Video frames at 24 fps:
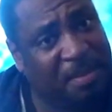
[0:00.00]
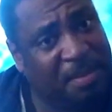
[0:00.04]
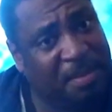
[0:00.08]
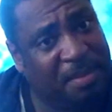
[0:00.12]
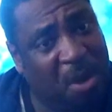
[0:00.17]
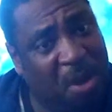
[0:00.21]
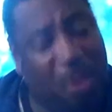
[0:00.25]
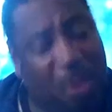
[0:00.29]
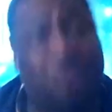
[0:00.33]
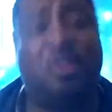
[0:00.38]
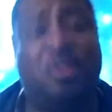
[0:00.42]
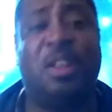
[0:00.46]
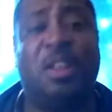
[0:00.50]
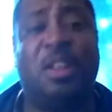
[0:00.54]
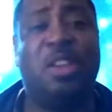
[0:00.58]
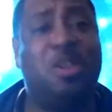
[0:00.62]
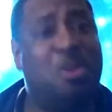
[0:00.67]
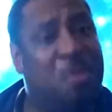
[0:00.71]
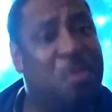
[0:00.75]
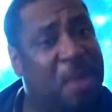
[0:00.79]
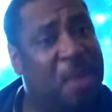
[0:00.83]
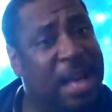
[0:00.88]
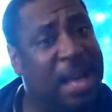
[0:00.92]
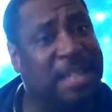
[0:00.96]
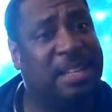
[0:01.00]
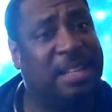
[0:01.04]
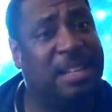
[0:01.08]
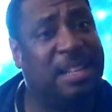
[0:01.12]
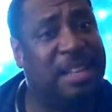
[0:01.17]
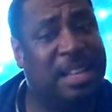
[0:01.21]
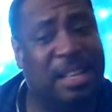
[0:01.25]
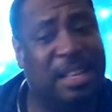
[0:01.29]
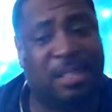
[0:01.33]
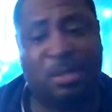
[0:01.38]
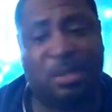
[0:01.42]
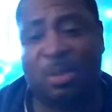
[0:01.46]
hopefully you're watching
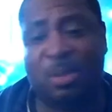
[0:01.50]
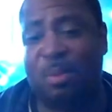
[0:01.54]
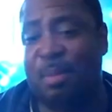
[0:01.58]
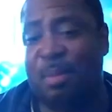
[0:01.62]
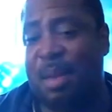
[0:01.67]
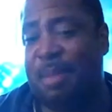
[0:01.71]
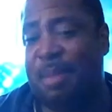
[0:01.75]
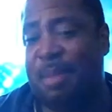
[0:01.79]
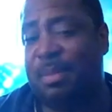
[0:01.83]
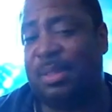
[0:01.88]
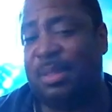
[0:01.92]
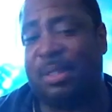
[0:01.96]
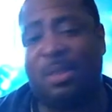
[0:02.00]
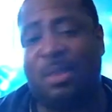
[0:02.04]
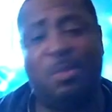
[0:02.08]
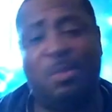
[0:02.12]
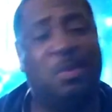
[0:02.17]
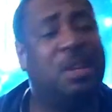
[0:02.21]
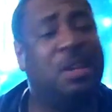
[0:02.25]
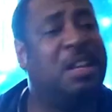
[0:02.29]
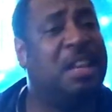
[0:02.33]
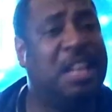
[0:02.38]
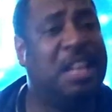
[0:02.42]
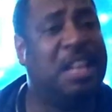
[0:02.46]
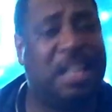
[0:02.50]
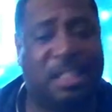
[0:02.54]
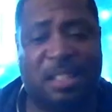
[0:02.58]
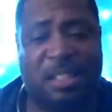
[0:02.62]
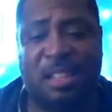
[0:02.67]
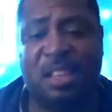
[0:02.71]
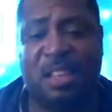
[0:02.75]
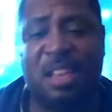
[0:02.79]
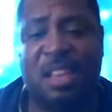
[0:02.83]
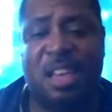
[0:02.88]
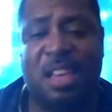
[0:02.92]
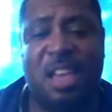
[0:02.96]
this or maybe someone will link it
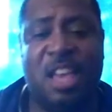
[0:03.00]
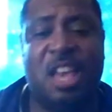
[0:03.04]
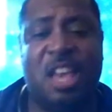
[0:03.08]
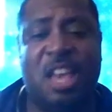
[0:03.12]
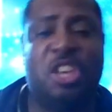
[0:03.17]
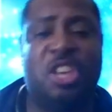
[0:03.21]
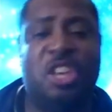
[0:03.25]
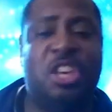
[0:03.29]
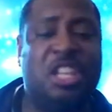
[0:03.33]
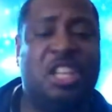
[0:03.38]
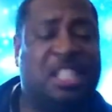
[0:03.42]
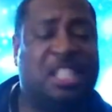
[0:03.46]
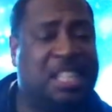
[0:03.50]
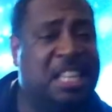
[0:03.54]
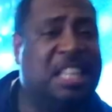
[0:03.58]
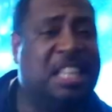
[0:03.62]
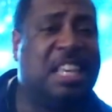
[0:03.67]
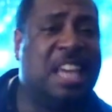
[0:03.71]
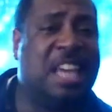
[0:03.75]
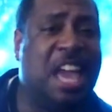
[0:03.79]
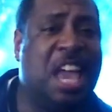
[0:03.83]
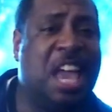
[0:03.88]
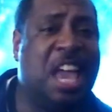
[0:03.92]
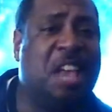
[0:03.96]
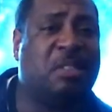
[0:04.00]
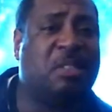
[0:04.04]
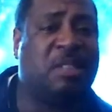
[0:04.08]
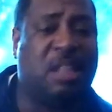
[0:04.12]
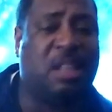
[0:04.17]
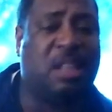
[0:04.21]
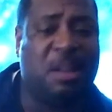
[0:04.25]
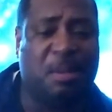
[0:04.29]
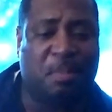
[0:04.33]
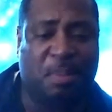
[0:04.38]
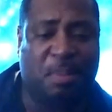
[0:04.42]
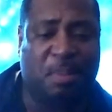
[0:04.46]
to you. You see the games that
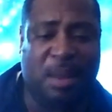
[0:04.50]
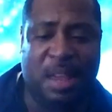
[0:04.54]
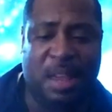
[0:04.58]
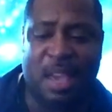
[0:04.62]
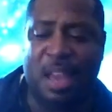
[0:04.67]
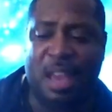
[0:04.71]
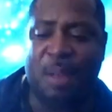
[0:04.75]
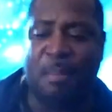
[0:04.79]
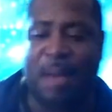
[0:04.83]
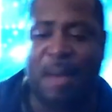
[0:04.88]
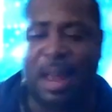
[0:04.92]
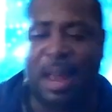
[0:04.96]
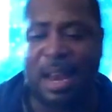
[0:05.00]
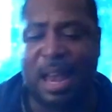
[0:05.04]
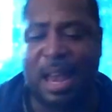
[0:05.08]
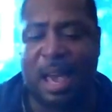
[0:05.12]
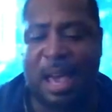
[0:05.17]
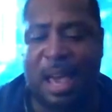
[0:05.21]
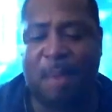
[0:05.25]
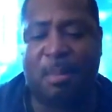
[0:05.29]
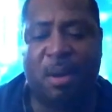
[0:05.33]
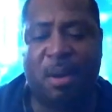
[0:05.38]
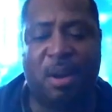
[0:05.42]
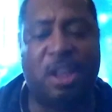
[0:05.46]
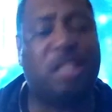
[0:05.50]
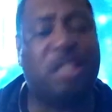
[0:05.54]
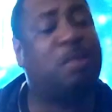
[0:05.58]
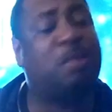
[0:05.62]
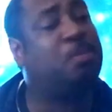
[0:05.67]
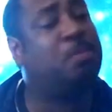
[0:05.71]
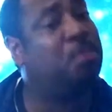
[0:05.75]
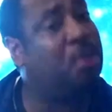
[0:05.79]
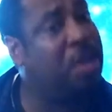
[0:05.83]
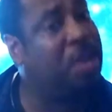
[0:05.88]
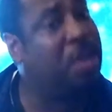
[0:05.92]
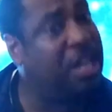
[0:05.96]
I'm playing. My library is
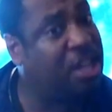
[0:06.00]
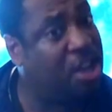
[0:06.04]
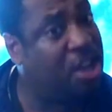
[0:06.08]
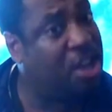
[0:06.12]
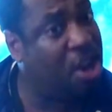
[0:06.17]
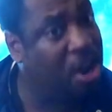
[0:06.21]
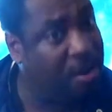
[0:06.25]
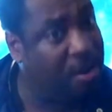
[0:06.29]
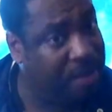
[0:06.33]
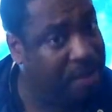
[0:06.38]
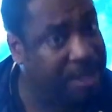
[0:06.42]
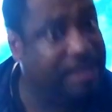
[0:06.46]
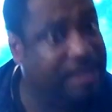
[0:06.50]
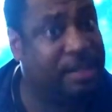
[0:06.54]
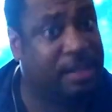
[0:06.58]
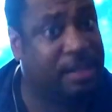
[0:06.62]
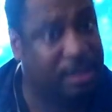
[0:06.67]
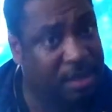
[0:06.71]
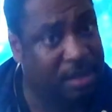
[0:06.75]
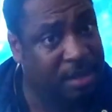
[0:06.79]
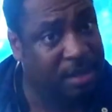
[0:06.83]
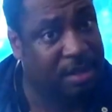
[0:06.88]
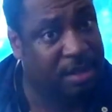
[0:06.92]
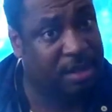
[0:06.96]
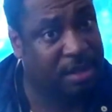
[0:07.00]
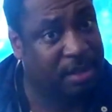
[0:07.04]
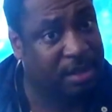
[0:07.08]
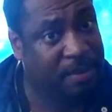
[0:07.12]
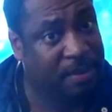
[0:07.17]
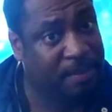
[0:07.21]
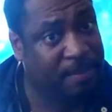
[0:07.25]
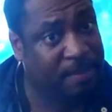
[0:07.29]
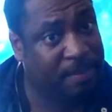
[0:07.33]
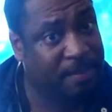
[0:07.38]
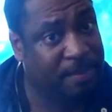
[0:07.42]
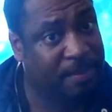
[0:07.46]
pretty current.
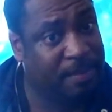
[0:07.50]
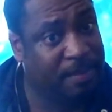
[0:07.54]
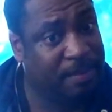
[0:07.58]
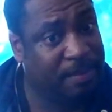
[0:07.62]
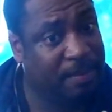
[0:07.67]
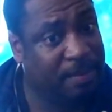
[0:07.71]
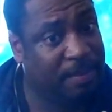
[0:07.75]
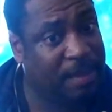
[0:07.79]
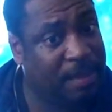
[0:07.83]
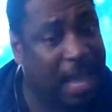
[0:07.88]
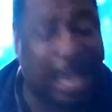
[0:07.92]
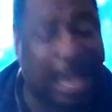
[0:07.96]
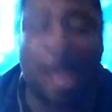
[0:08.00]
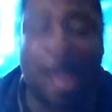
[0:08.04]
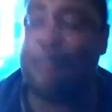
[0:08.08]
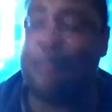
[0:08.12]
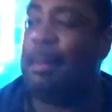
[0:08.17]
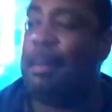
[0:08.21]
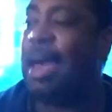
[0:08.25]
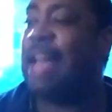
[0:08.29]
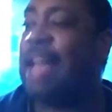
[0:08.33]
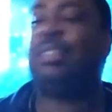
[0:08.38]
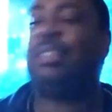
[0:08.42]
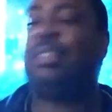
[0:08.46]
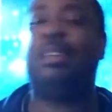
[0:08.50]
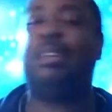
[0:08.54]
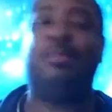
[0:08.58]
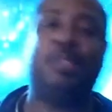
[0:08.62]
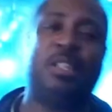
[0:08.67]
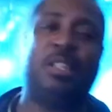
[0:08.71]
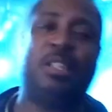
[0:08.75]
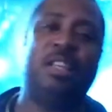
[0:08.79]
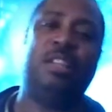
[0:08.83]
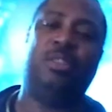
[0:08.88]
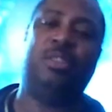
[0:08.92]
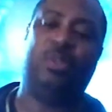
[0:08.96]
I got Madden
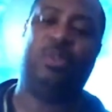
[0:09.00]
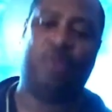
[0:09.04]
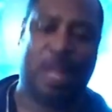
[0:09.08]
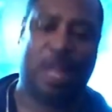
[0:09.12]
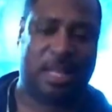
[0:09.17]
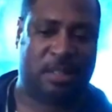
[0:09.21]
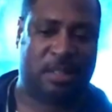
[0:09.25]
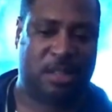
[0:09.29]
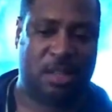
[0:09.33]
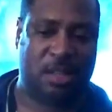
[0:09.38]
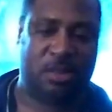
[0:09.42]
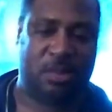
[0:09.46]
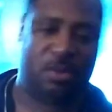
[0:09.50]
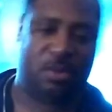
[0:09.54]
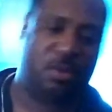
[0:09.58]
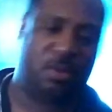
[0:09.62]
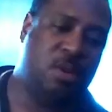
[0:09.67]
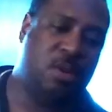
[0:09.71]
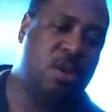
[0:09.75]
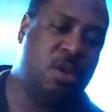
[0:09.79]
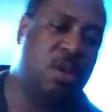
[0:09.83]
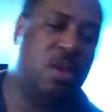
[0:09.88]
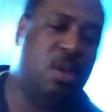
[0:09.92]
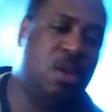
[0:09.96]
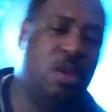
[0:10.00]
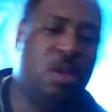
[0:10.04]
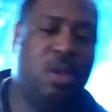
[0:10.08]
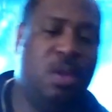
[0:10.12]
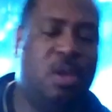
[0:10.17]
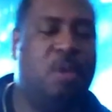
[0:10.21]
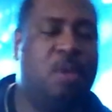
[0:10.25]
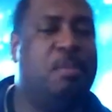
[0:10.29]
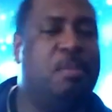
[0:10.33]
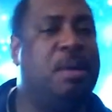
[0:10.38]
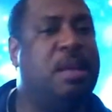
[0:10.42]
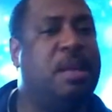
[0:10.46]
17 too, that's good.
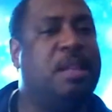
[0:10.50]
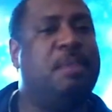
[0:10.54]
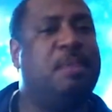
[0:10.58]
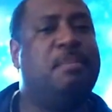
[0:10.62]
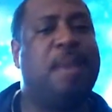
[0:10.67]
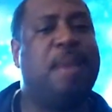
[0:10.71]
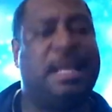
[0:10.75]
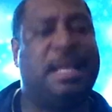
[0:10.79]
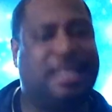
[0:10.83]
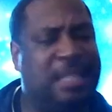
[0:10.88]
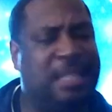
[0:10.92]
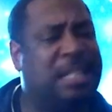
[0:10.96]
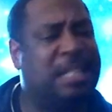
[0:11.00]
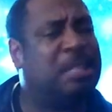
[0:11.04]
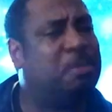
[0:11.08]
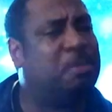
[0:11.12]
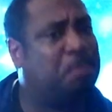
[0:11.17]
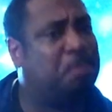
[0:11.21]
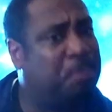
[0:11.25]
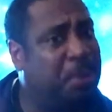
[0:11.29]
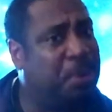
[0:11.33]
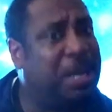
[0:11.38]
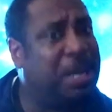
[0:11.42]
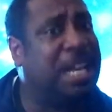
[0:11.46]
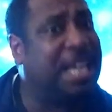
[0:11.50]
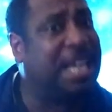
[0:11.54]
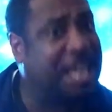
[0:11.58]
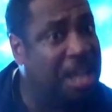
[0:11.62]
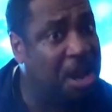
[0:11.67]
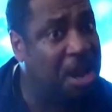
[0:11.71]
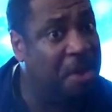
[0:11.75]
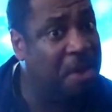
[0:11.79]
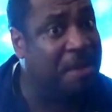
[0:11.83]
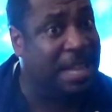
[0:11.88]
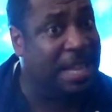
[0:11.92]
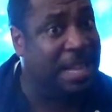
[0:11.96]
But my shit is pretty
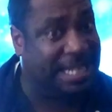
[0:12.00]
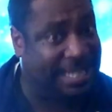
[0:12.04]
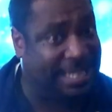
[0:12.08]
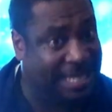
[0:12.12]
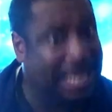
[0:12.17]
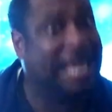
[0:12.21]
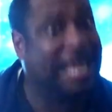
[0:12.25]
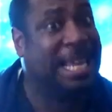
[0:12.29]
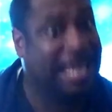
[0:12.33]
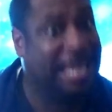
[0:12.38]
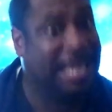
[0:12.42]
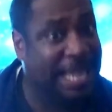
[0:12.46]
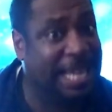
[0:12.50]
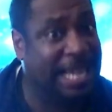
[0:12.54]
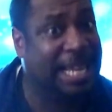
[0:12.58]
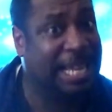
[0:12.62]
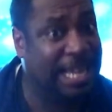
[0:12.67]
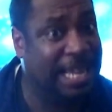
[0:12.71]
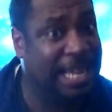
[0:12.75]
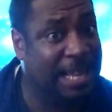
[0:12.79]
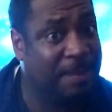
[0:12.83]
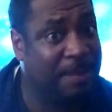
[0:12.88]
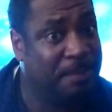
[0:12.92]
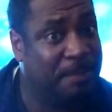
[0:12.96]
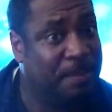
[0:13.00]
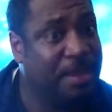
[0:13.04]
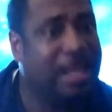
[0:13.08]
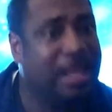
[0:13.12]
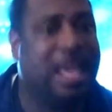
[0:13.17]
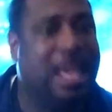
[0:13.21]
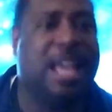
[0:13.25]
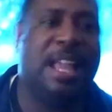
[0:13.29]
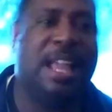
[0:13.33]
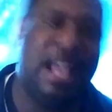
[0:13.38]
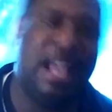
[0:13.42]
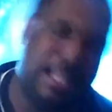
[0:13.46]
current.
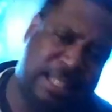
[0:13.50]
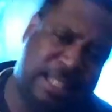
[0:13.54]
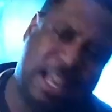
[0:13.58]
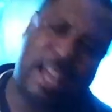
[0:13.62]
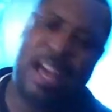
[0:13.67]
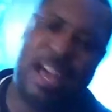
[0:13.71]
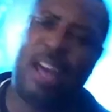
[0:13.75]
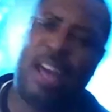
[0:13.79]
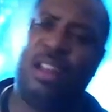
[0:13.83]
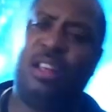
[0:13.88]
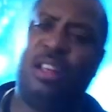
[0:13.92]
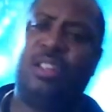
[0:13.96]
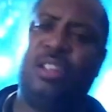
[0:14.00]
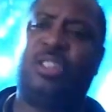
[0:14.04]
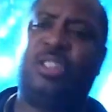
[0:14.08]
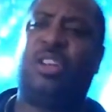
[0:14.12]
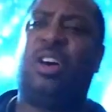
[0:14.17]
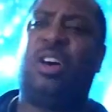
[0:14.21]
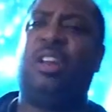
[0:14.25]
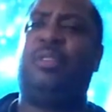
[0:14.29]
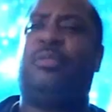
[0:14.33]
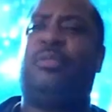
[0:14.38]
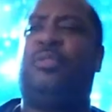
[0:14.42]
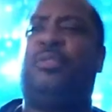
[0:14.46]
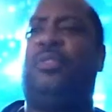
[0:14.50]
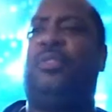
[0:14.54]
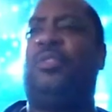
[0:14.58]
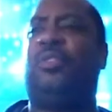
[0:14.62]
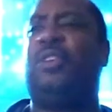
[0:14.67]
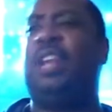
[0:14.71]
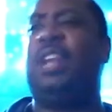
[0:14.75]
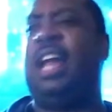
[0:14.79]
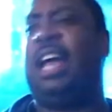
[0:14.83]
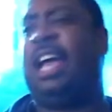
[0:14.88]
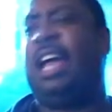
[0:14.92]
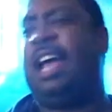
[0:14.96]
And yes, I got Uncharted 4
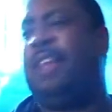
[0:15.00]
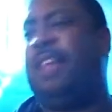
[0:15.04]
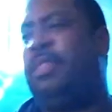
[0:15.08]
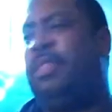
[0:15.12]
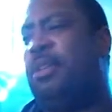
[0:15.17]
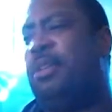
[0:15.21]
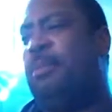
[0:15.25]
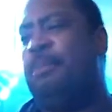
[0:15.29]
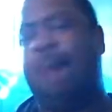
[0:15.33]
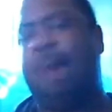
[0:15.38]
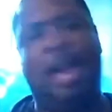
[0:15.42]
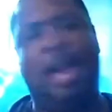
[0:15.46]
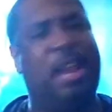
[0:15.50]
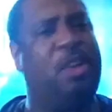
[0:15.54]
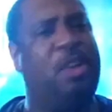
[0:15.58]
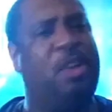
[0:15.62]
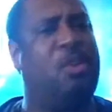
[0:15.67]
and I got the mighty